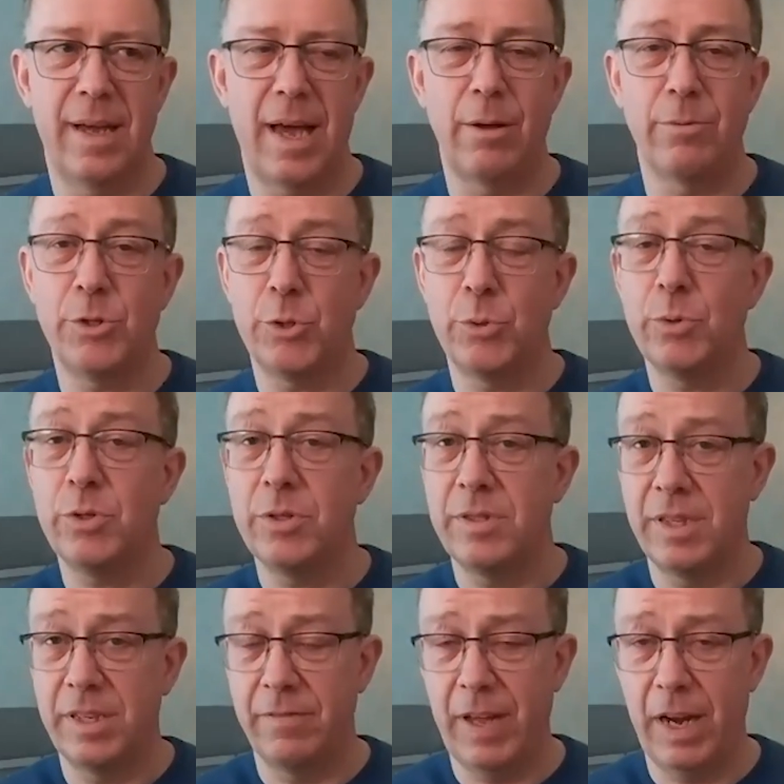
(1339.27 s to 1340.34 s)
outsource the
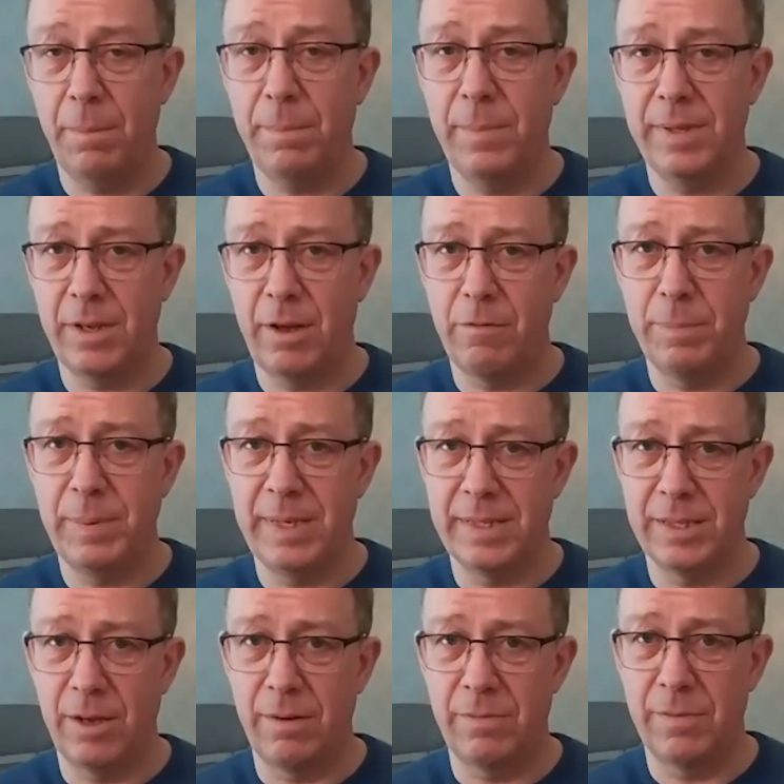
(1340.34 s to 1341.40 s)
development of a piece
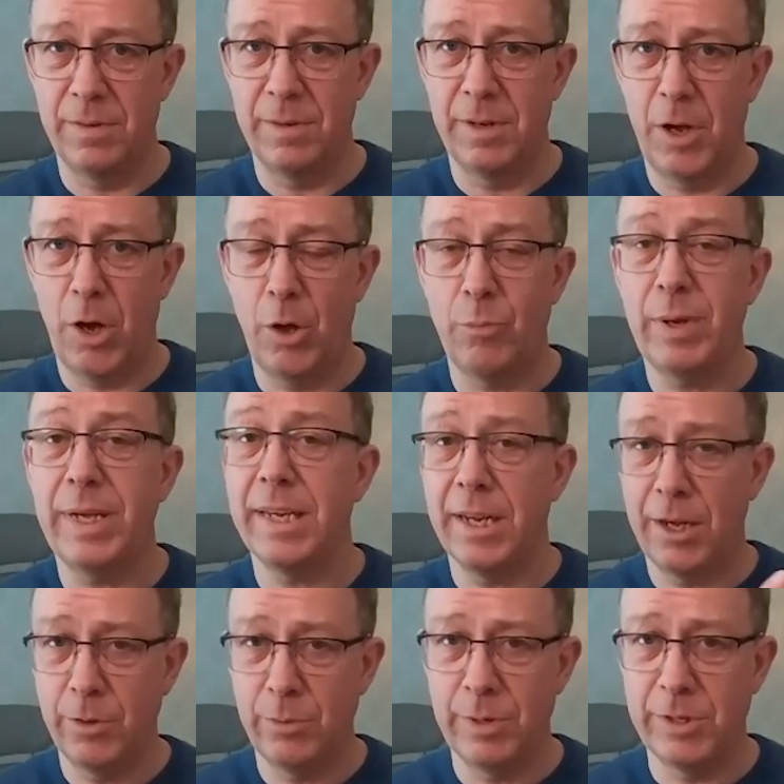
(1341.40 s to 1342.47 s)
of hardware,
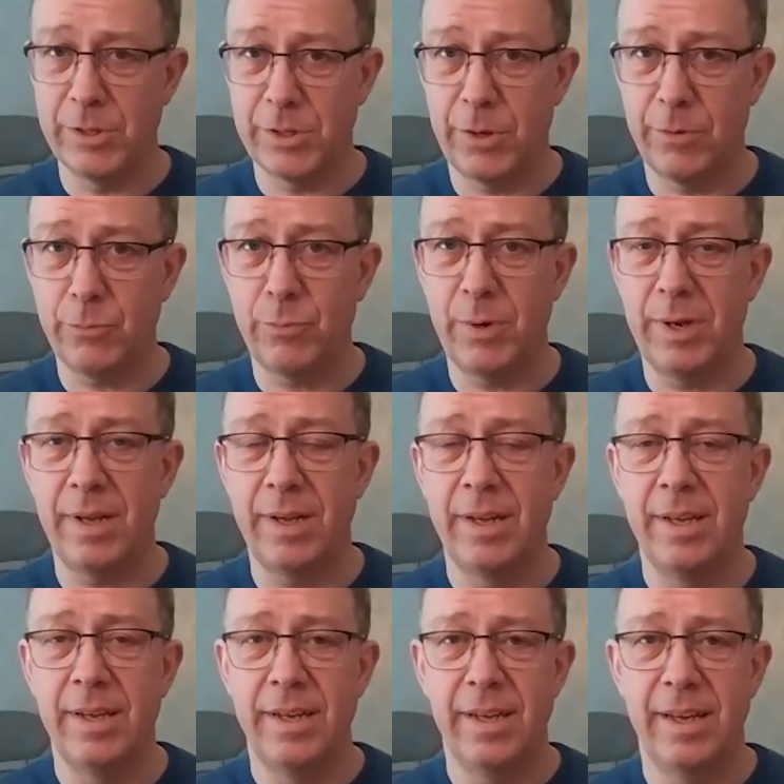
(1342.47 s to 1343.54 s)
including software,
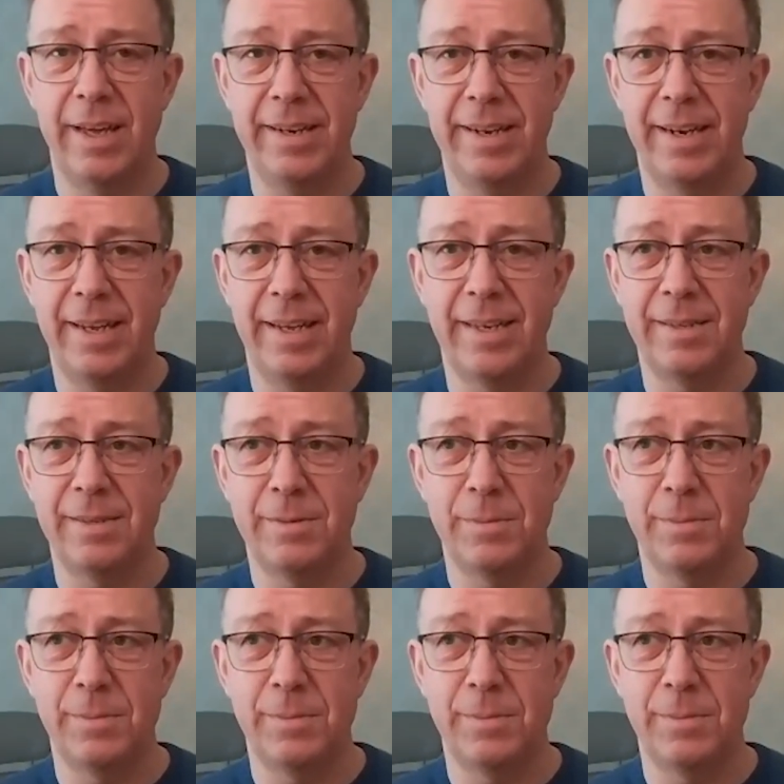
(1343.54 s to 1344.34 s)
and then they